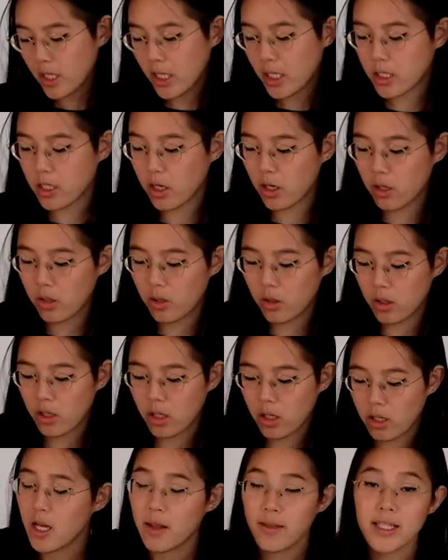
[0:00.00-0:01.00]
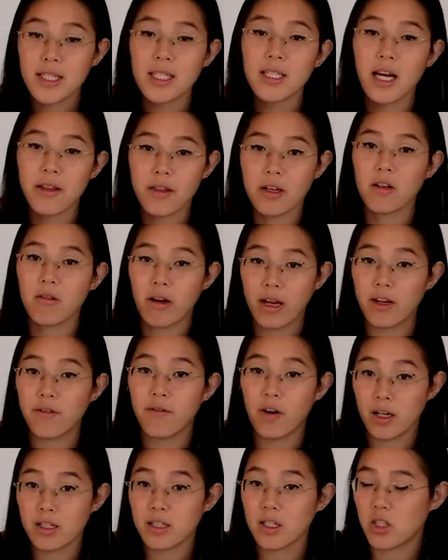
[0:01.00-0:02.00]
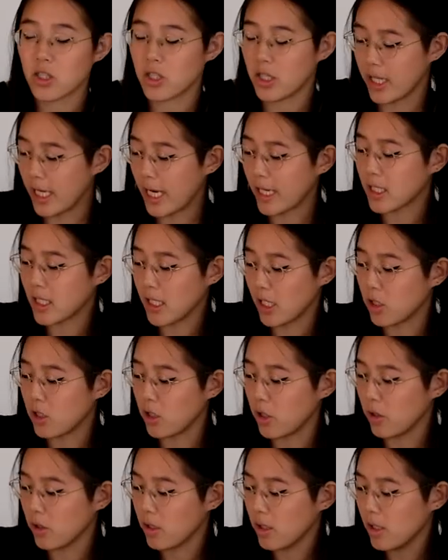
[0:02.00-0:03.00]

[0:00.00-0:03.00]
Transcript: So that's another great advantage to the X-T2.